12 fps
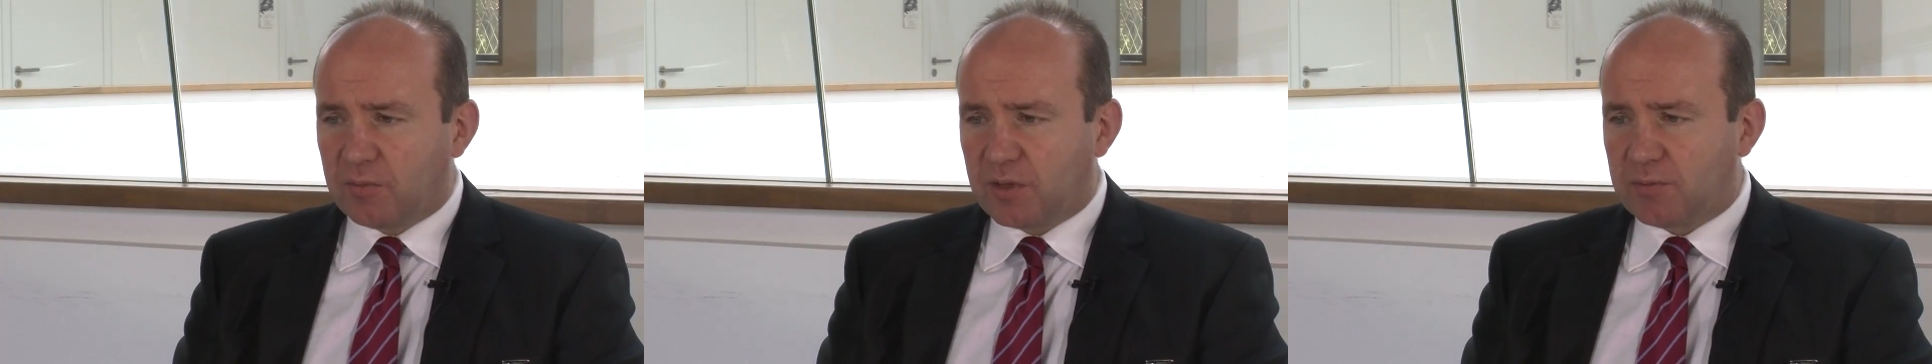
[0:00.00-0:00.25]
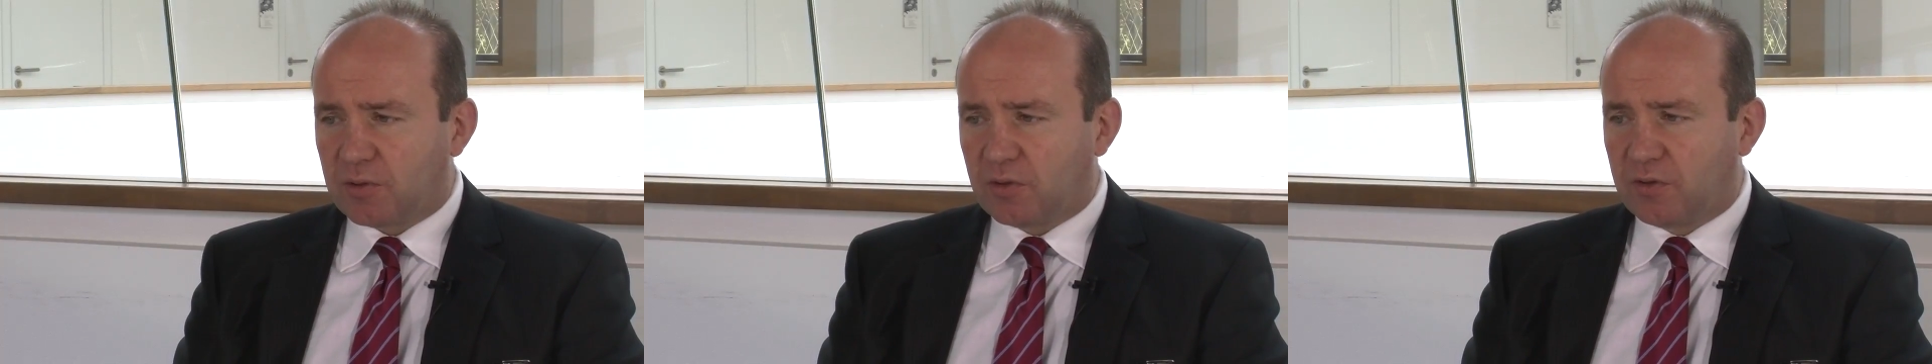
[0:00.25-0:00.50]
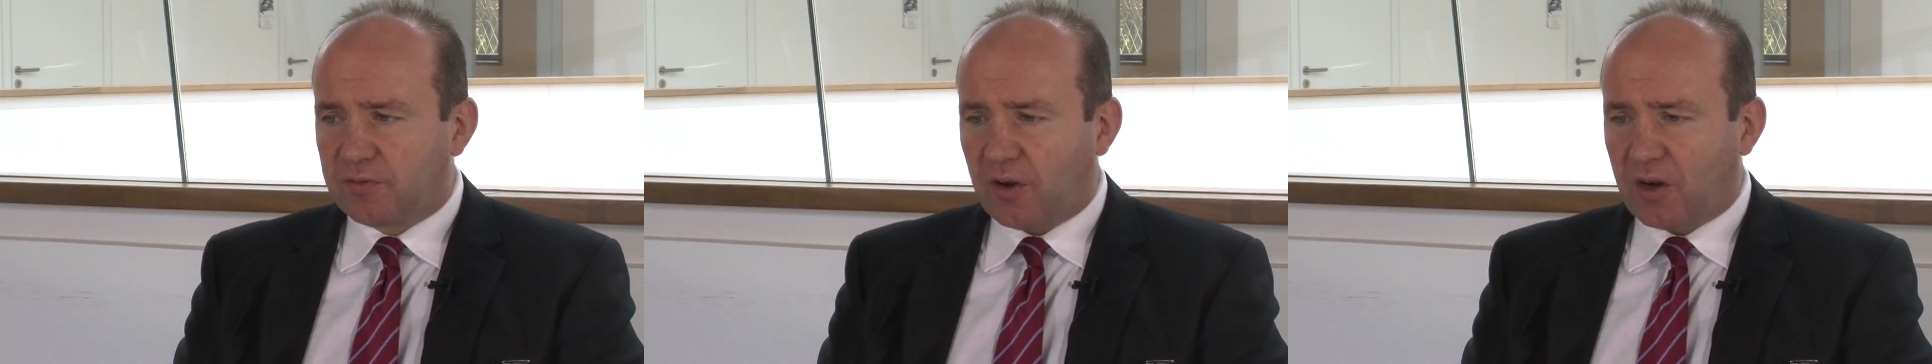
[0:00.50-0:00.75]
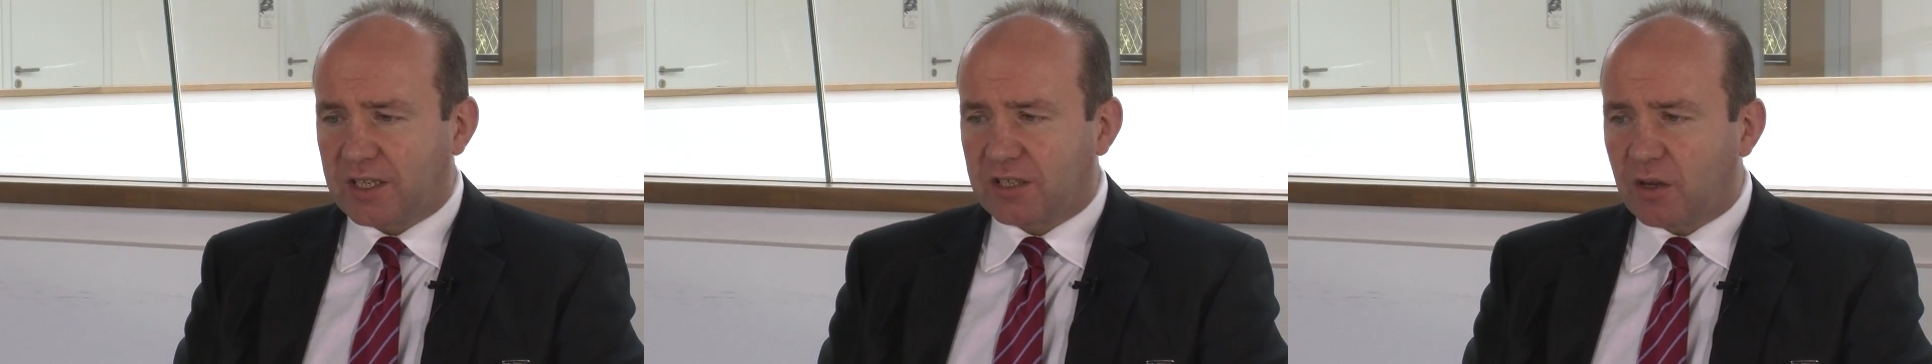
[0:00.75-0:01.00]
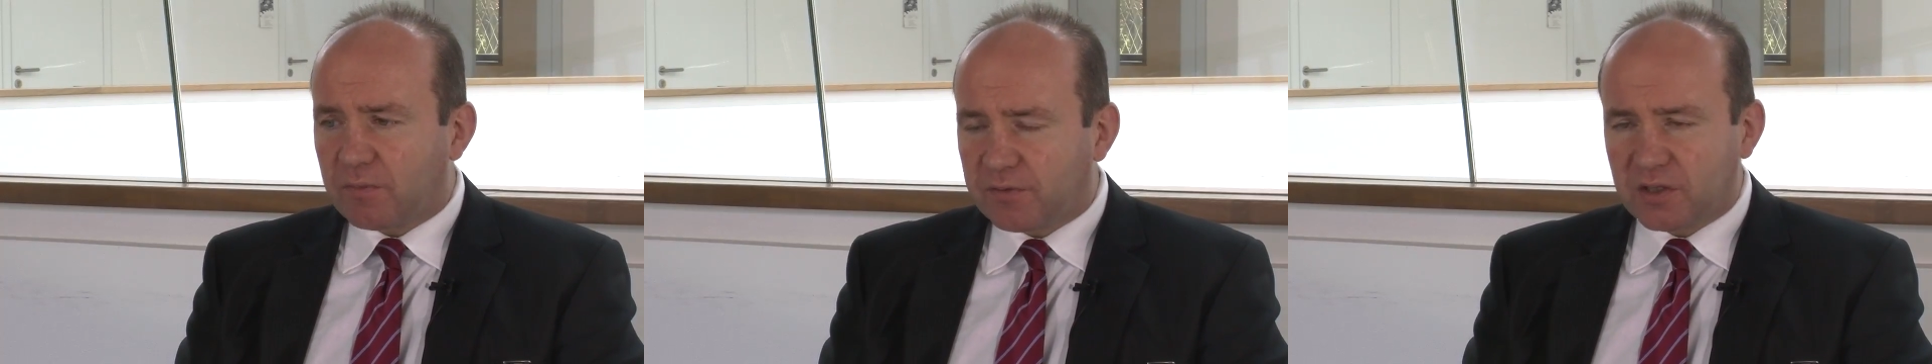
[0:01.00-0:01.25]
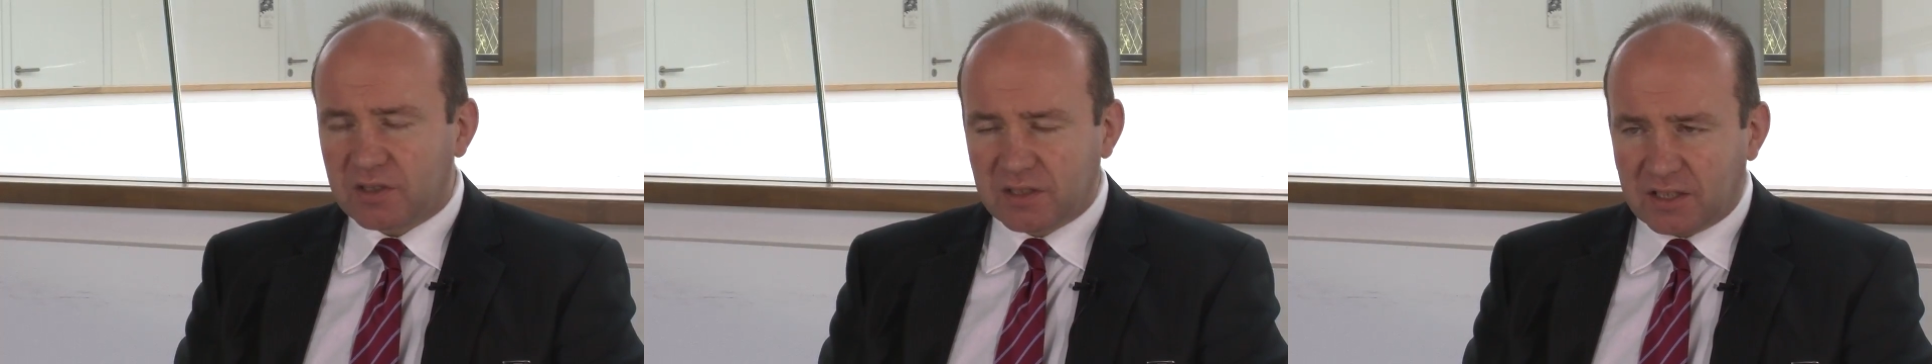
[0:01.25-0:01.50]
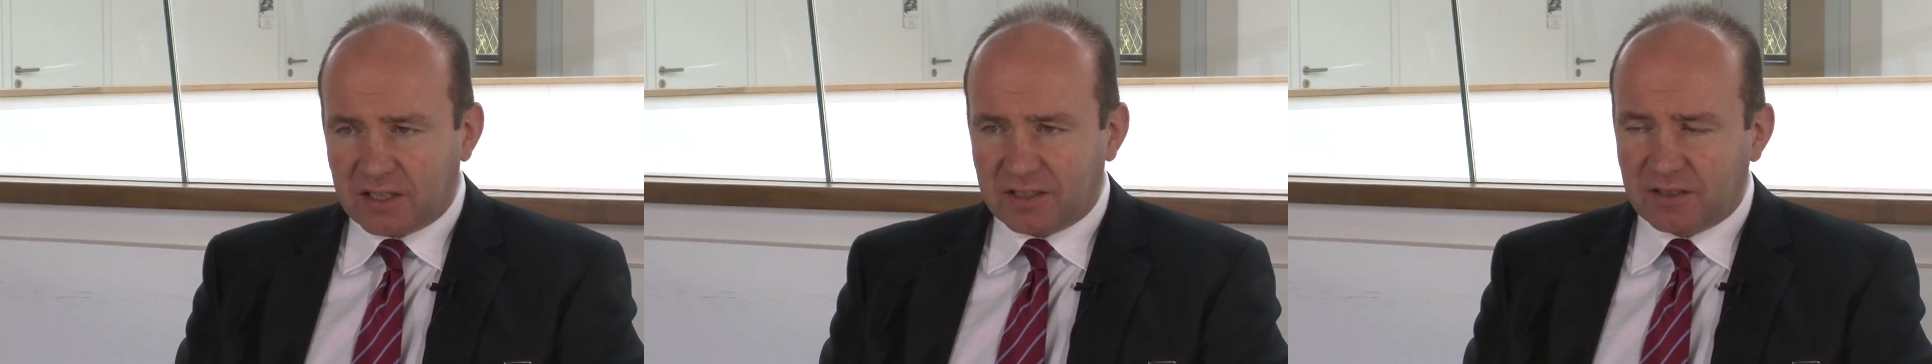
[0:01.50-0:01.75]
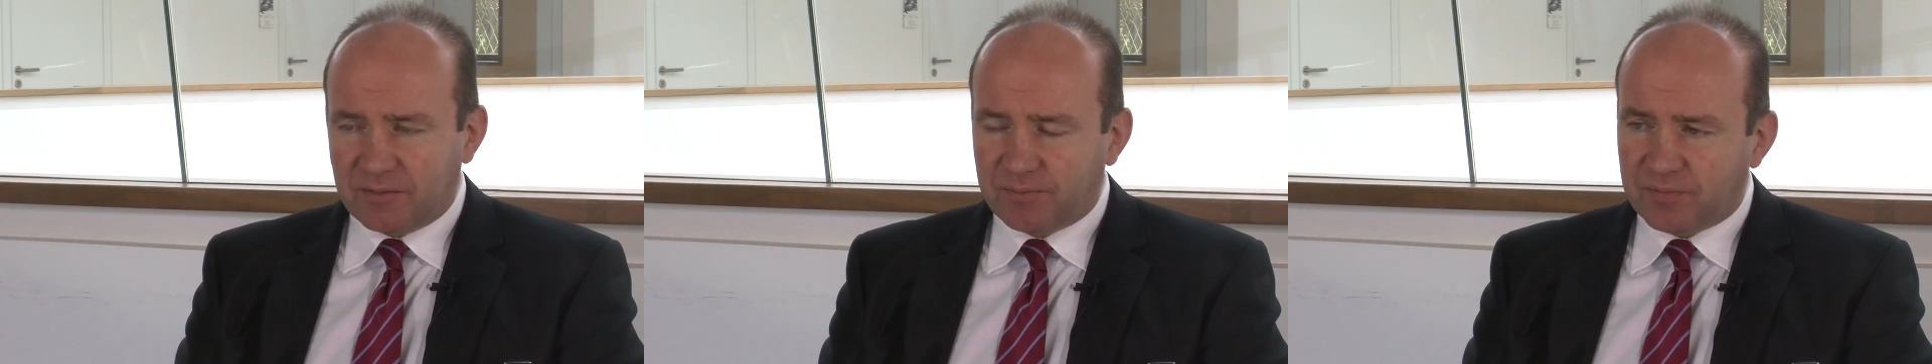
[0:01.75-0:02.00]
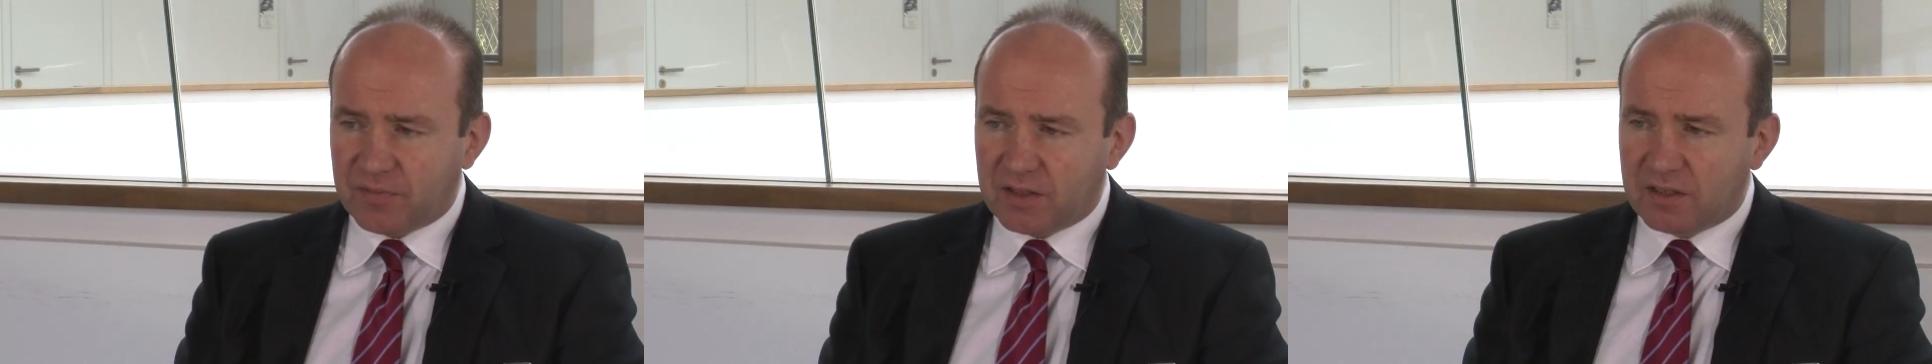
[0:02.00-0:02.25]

people who find comfort in